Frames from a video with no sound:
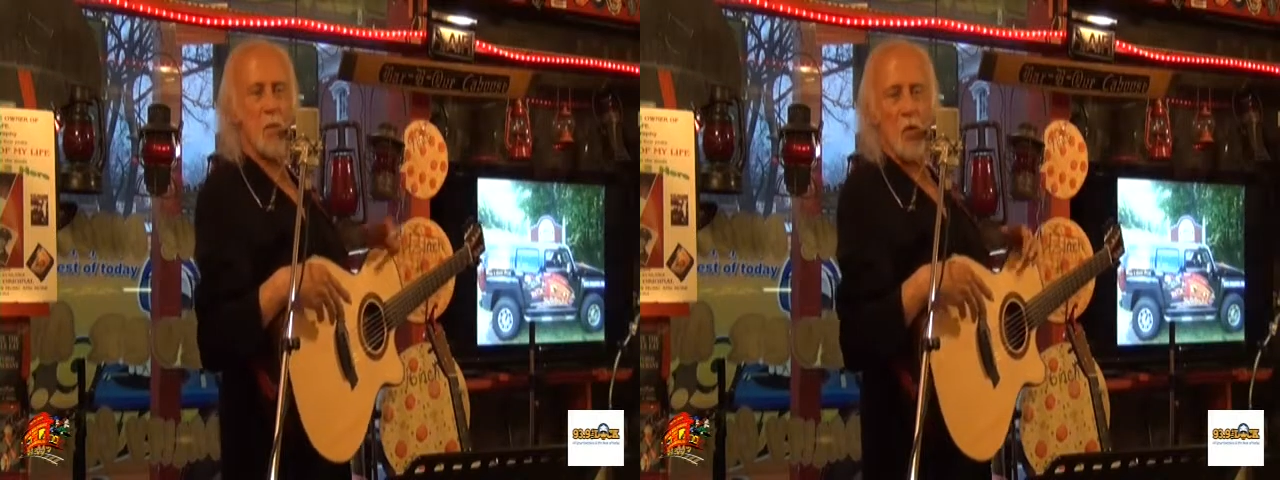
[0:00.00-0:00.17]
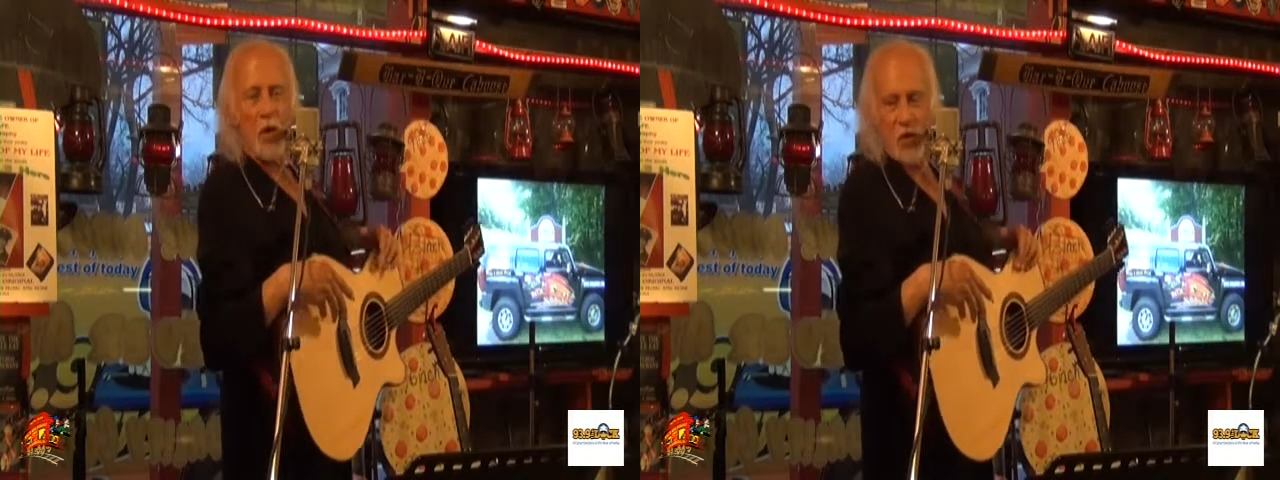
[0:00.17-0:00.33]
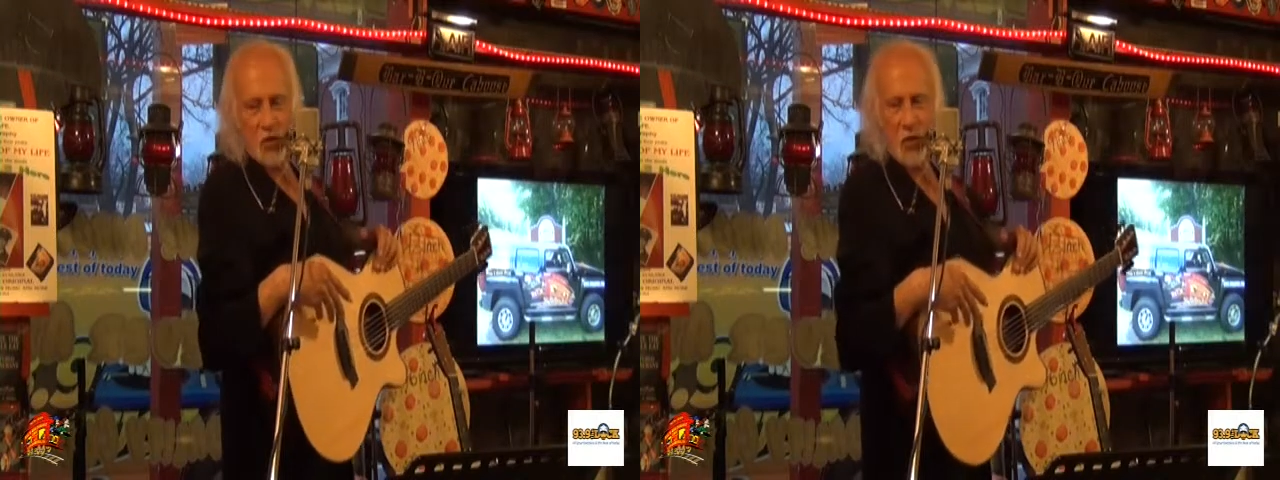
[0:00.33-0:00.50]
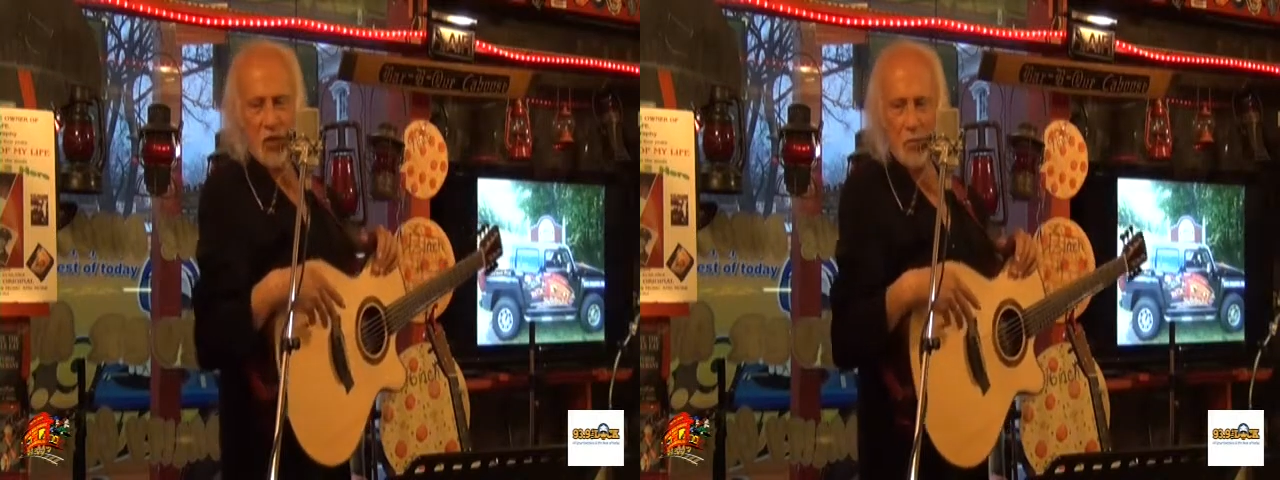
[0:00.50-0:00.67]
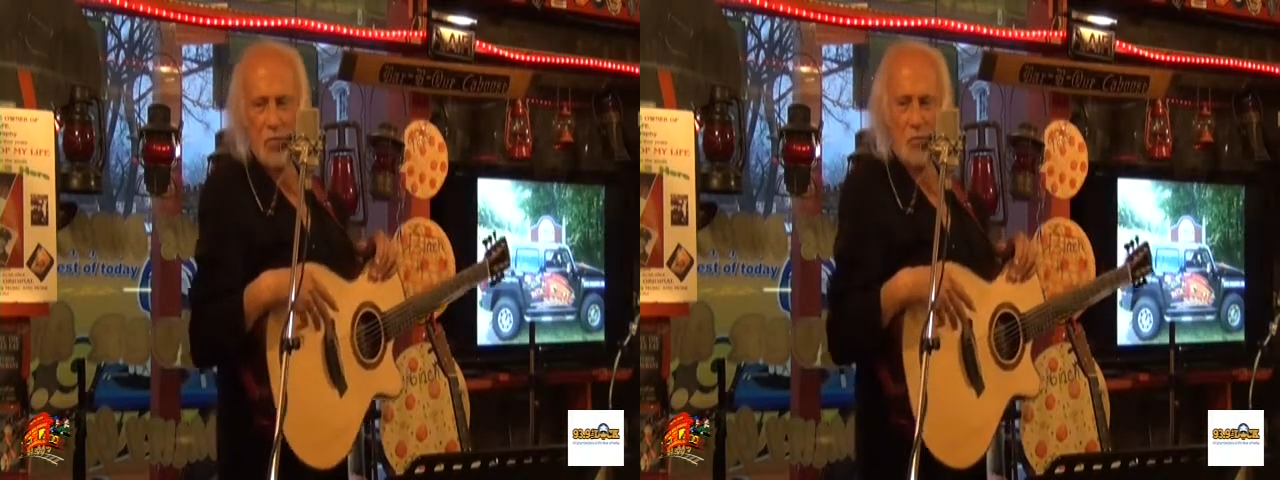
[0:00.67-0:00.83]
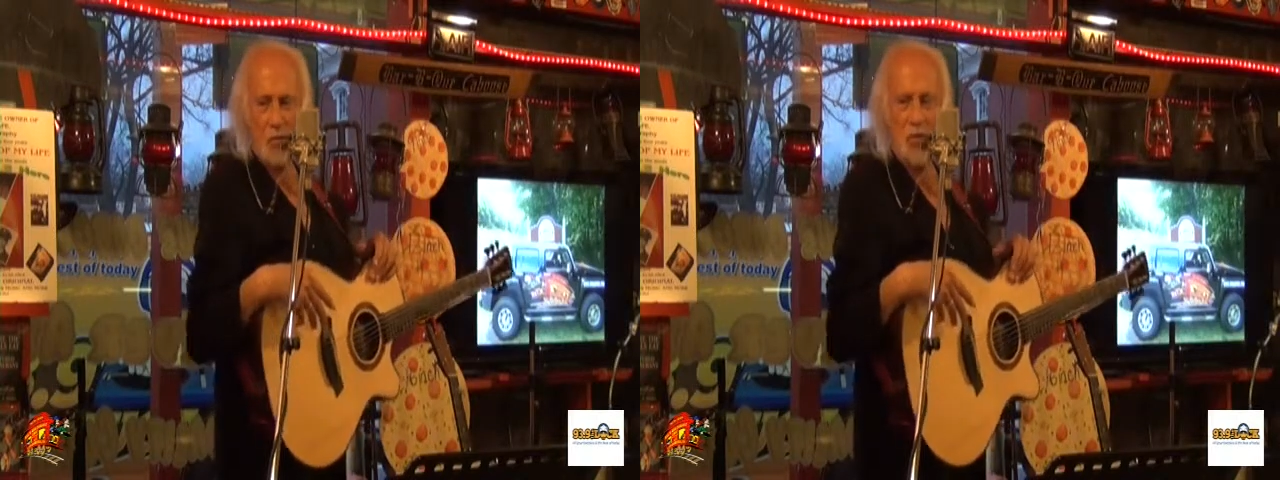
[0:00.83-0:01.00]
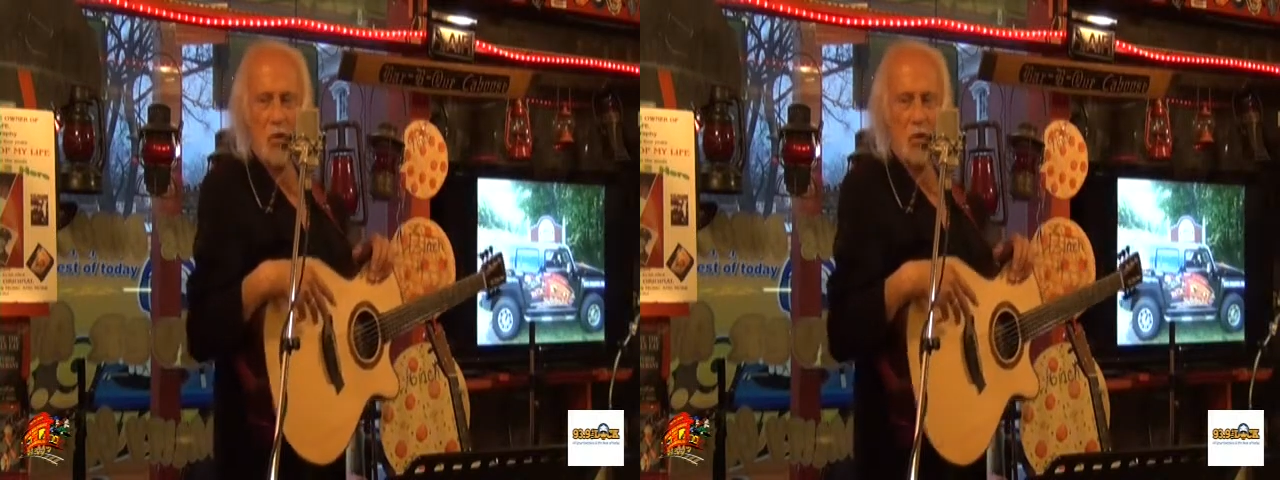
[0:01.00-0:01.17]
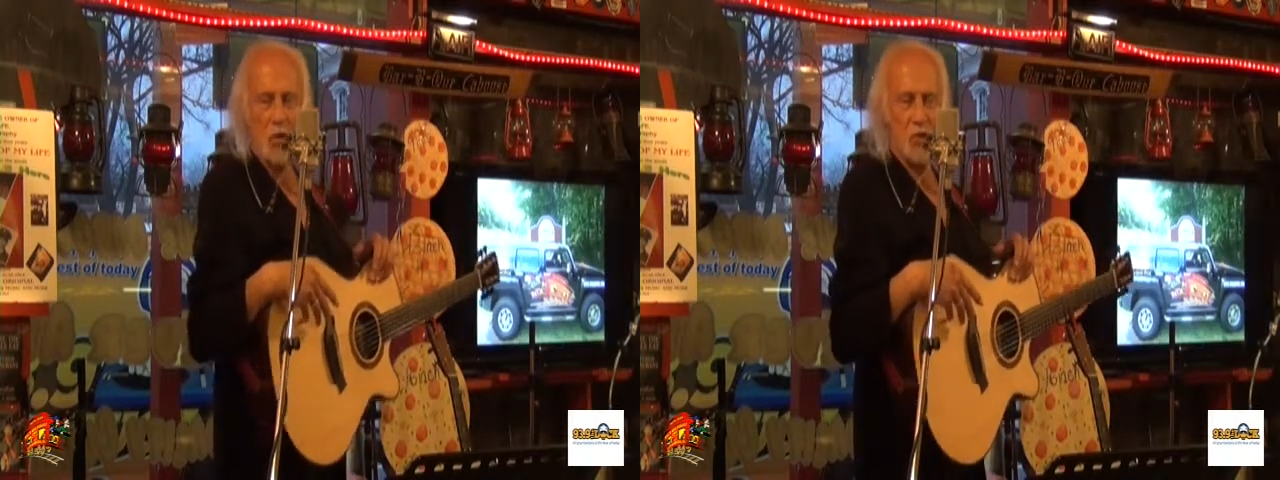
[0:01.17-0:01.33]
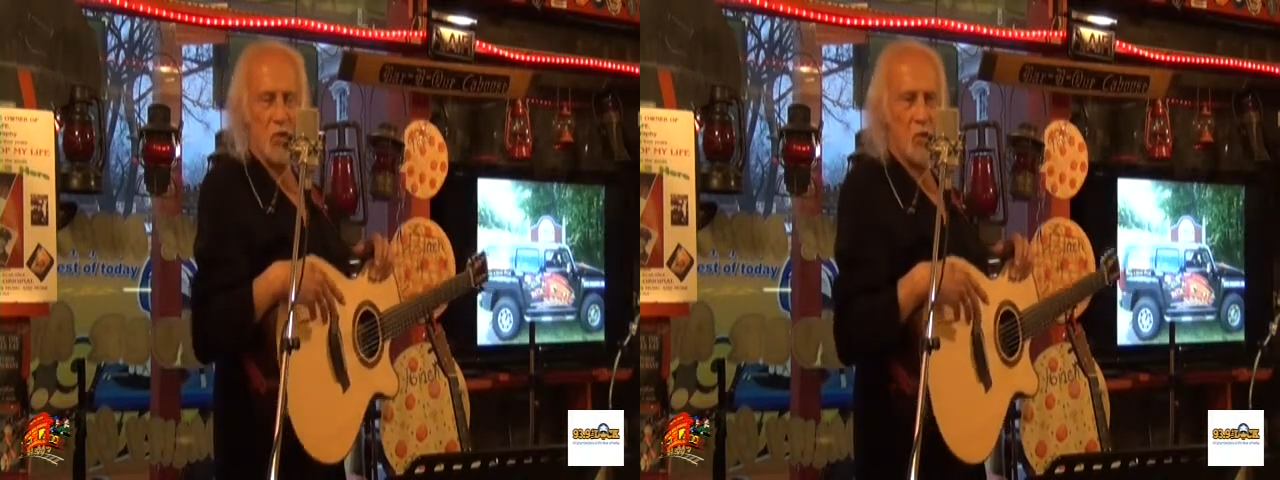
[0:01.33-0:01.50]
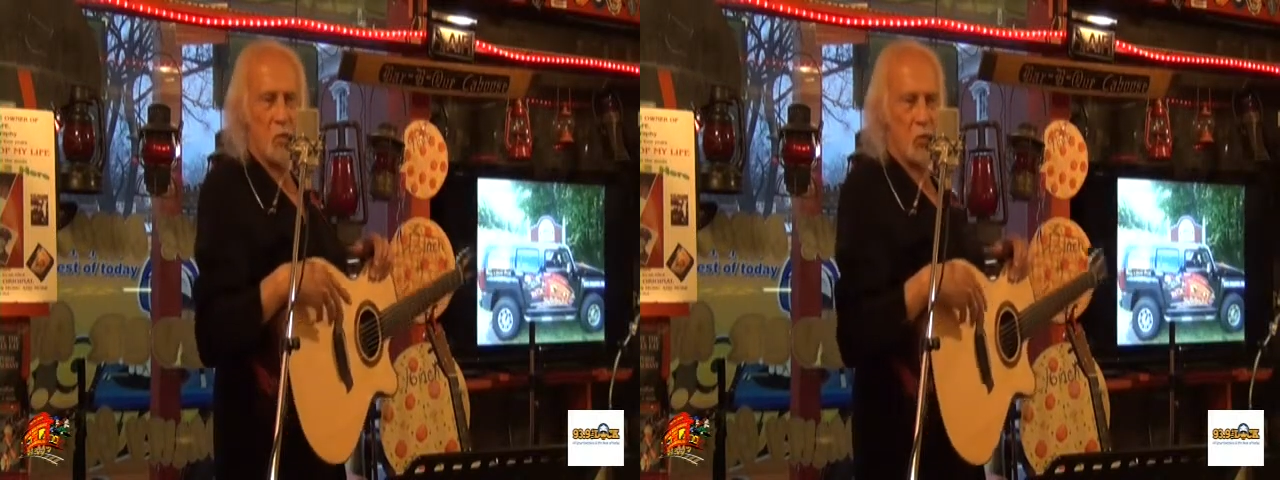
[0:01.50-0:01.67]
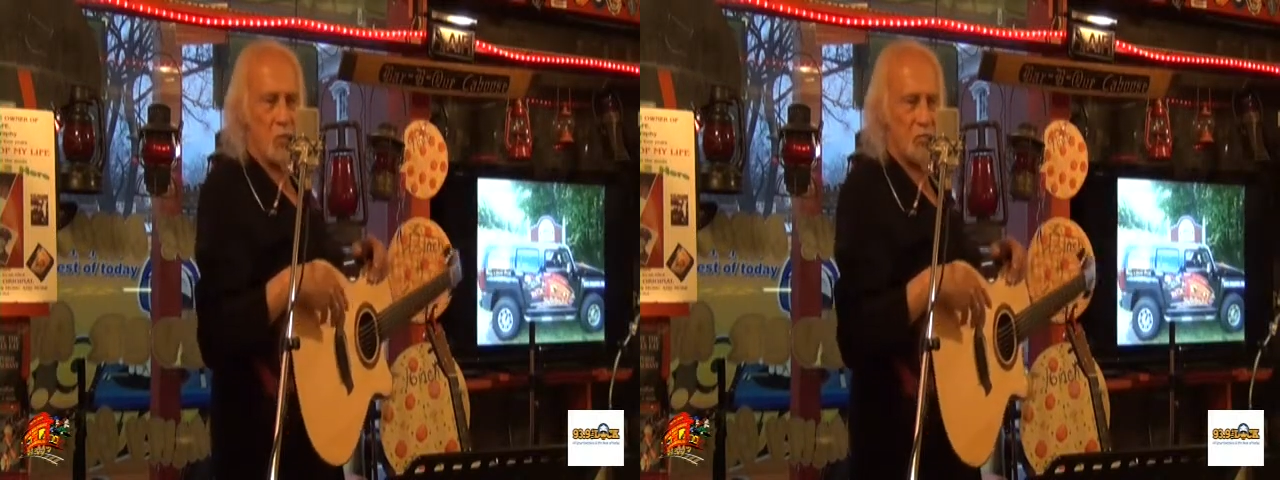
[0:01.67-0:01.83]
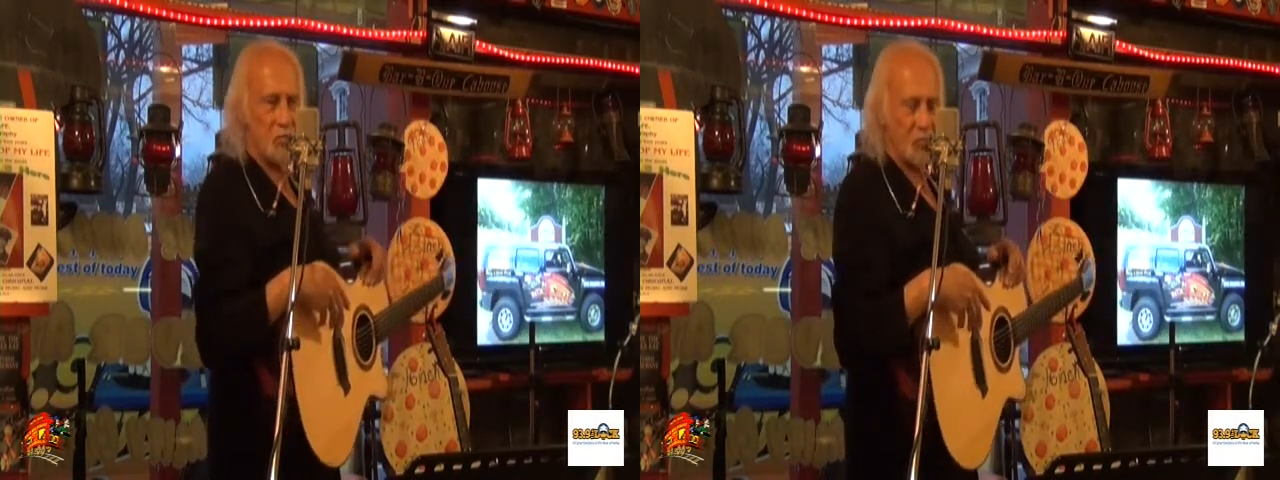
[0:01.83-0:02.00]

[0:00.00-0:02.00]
apprenticeship. It was going to school.